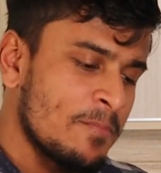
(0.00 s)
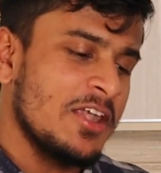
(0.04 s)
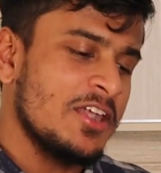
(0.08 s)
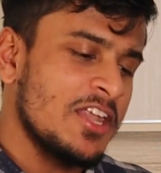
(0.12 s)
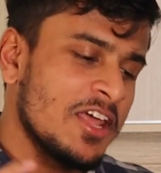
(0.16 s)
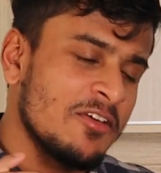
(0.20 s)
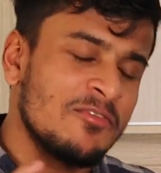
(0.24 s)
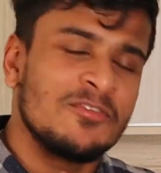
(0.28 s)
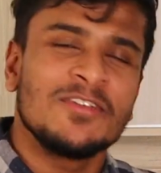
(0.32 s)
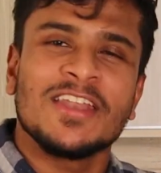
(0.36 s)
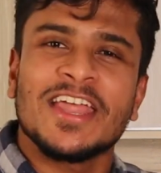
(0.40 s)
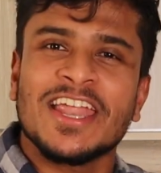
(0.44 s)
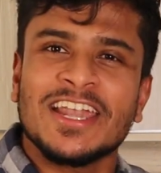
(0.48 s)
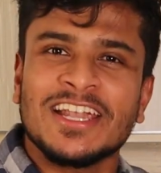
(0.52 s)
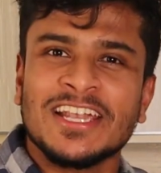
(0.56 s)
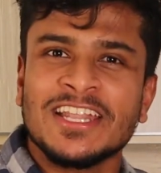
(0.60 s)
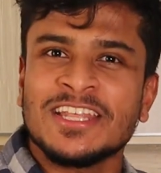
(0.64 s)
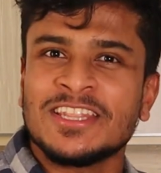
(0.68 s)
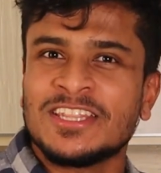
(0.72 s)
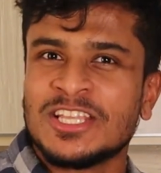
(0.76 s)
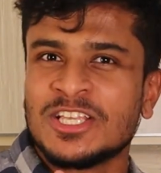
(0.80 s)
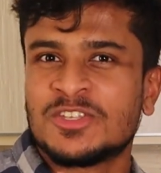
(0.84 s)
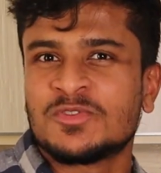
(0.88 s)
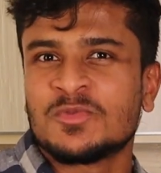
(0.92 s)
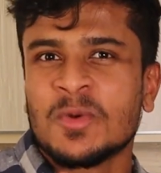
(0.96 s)
and
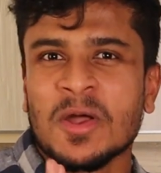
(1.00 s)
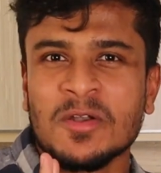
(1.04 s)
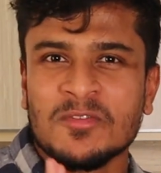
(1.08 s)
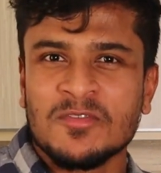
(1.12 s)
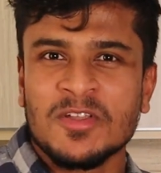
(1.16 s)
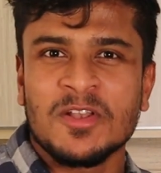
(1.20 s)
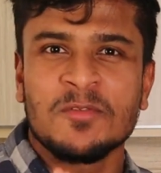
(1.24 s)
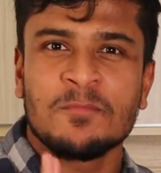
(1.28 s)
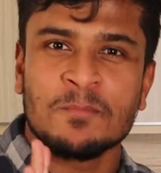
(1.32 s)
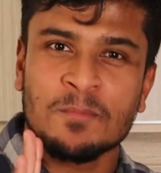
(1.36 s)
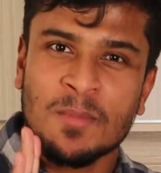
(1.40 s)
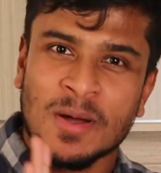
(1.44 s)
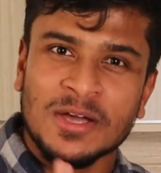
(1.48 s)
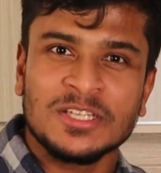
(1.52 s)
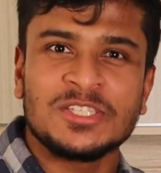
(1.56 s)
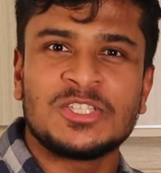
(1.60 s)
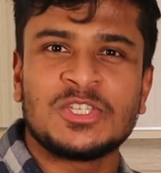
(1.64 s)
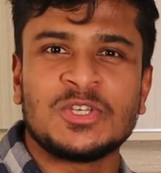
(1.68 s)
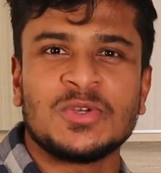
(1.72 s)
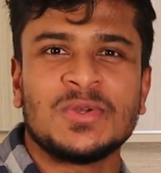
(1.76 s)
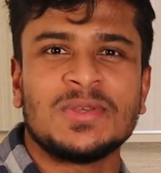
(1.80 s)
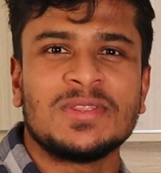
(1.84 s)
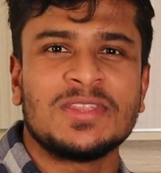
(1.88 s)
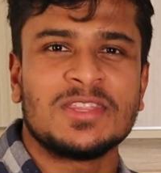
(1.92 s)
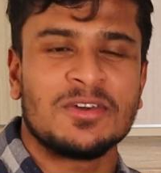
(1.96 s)
definitely this one will
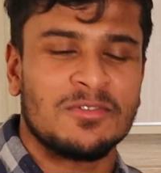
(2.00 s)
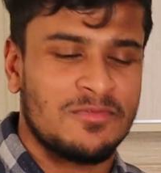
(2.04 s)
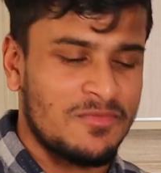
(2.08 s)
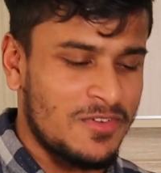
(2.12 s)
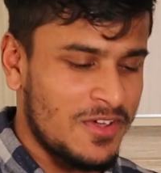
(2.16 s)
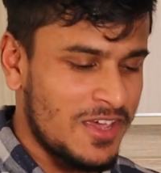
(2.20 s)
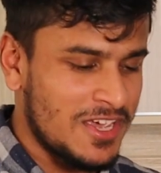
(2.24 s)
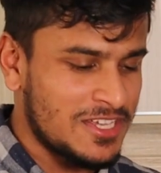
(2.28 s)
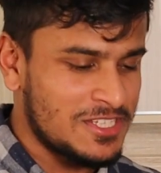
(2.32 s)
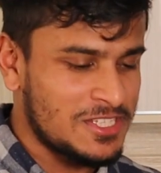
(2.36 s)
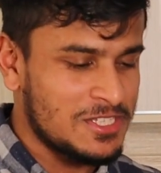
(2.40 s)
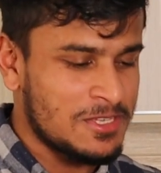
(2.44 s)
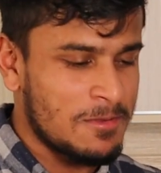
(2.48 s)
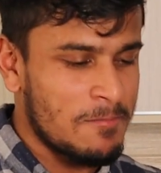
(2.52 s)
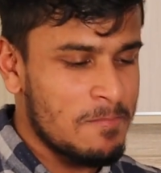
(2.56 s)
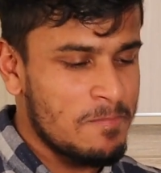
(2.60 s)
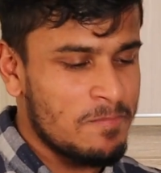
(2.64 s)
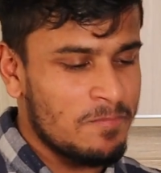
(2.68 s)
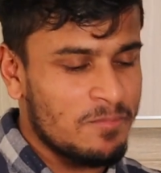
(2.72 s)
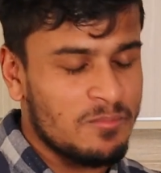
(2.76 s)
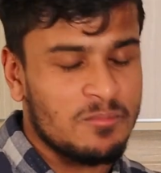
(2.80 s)
punch you in the face,